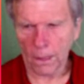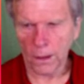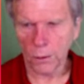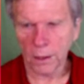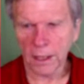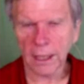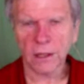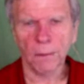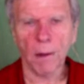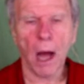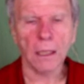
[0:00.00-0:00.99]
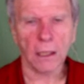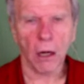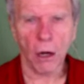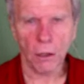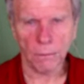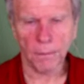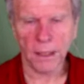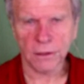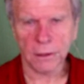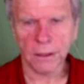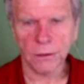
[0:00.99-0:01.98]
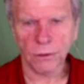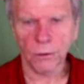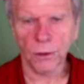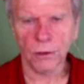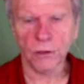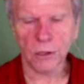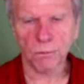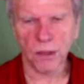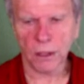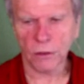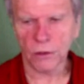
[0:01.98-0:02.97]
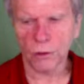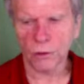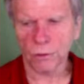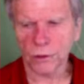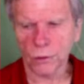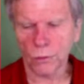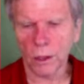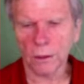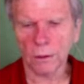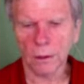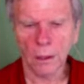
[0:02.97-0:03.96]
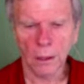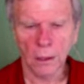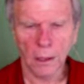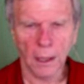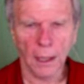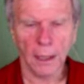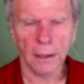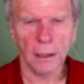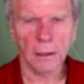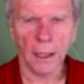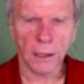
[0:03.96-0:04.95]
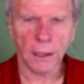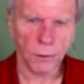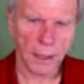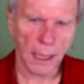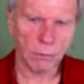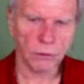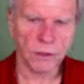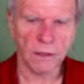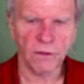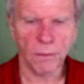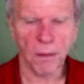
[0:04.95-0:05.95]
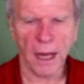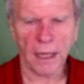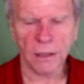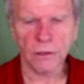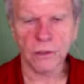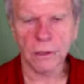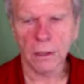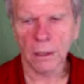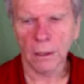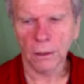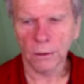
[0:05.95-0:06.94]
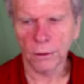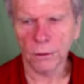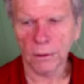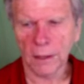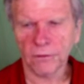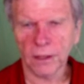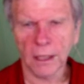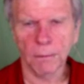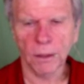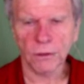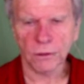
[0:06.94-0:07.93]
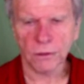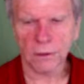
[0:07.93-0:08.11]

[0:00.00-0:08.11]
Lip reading: you can get them a la carte basically. So you can just pick and choose what you want, and unlike your cable TV package, you don't have to get a bunch of